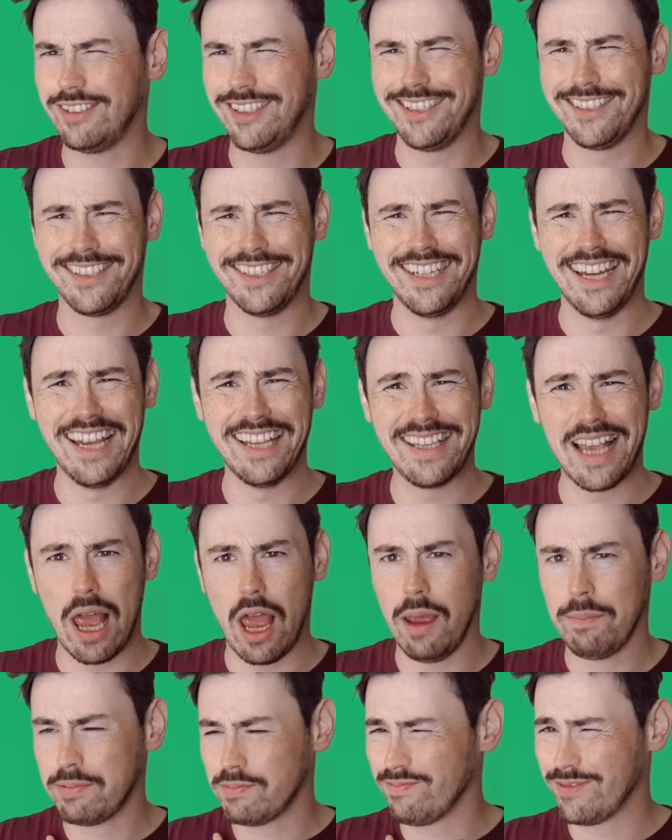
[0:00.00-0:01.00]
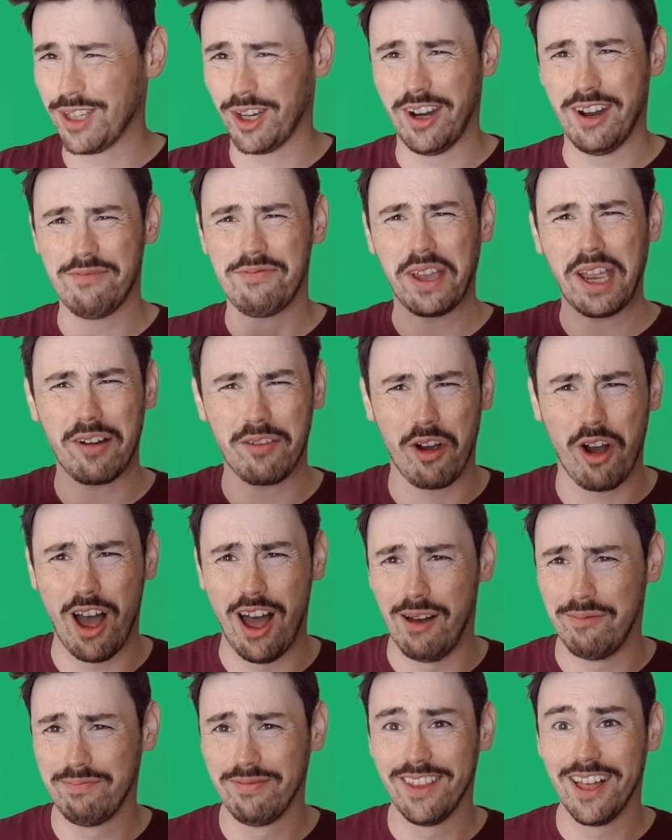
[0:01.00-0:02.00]
today's sorry, I think I've got
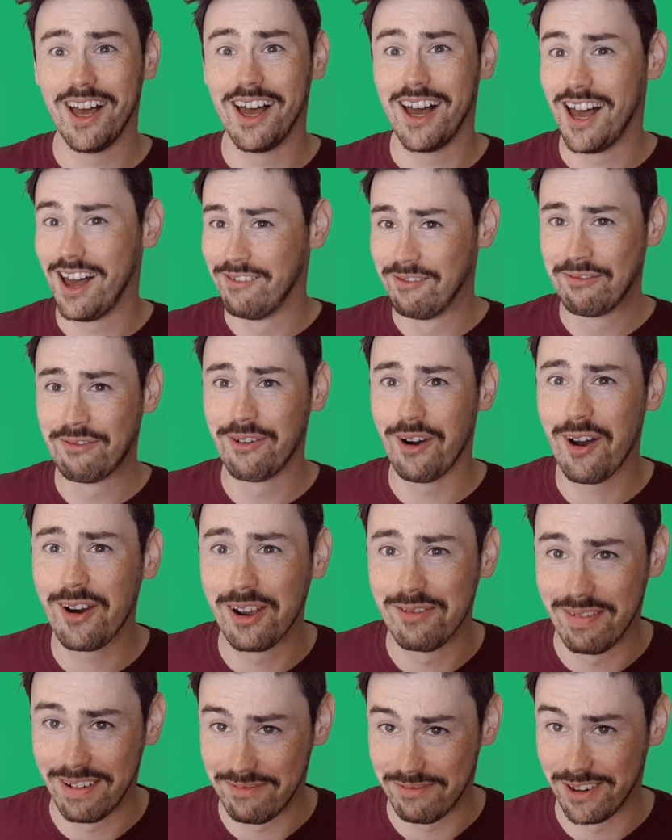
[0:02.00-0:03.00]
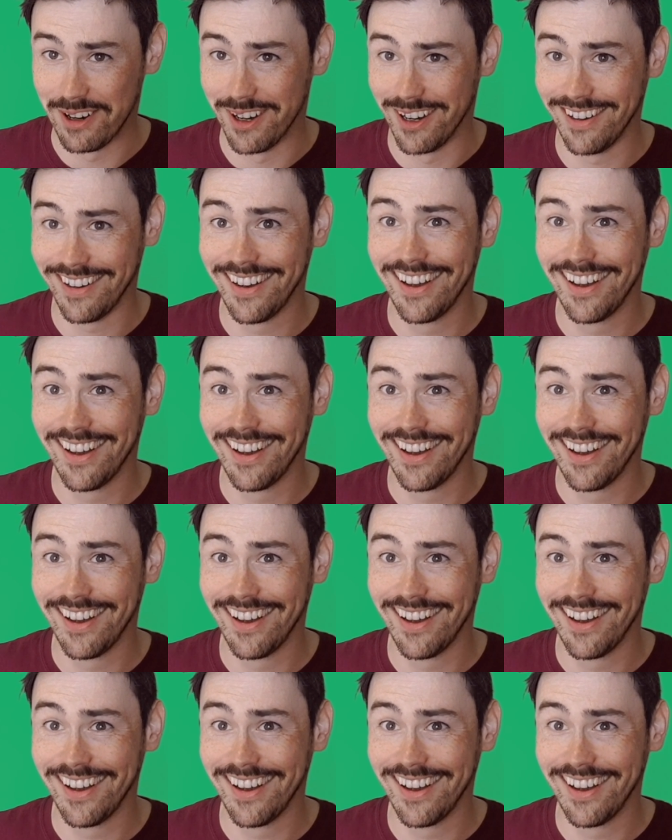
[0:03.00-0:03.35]
a frog in my throat.